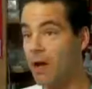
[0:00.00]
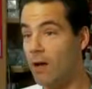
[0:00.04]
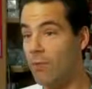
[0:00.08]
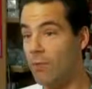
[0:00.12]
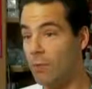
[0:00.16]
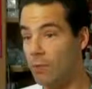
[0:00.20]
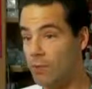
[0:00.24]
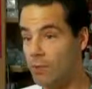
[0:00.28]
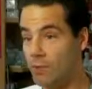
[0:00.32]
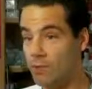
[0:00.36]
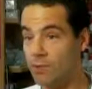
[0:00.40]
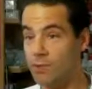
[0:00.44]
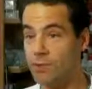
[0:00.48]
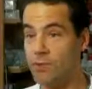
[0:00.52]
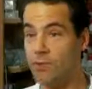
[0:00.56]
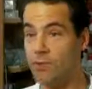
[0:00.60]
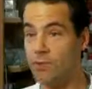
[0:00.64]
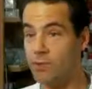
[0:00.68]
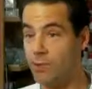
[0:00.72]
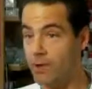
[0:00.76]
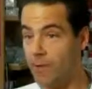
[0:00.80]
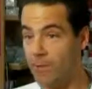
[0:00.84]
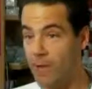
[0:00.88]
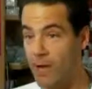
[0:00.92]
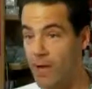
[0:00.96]
which, as you
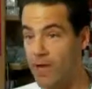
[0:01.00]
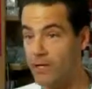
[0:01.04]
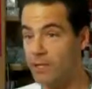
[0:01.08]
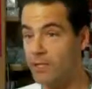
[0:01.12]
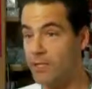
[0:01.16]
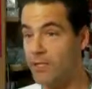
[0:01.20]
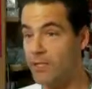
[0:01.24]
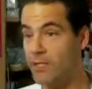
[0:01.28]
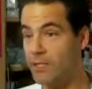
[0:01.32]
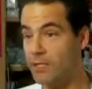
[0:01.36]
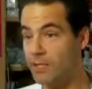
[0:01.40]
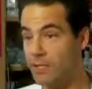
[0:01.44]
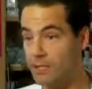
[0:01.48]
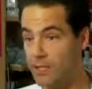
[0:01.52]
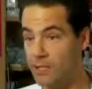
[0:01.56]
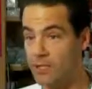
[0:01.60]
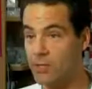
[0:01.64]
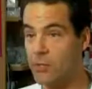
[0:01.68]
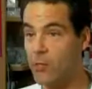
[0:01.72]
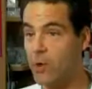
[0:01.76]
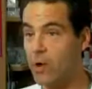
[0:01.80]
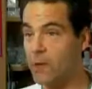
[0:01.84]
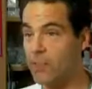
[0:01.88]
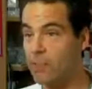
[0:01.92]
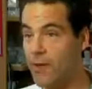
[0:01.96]
can imagine, is
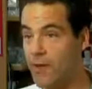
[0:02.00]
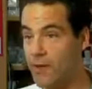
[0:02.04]
quite